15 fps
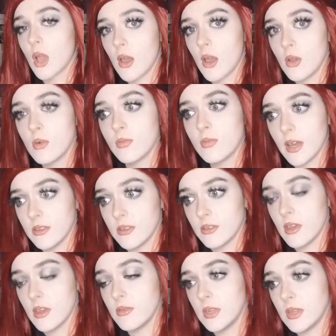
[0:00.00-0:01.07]
guys all
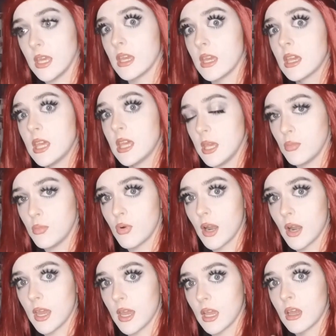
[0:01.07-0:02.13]
go, find safety,
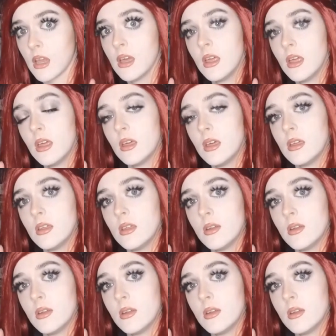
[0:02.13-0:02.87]
keep running.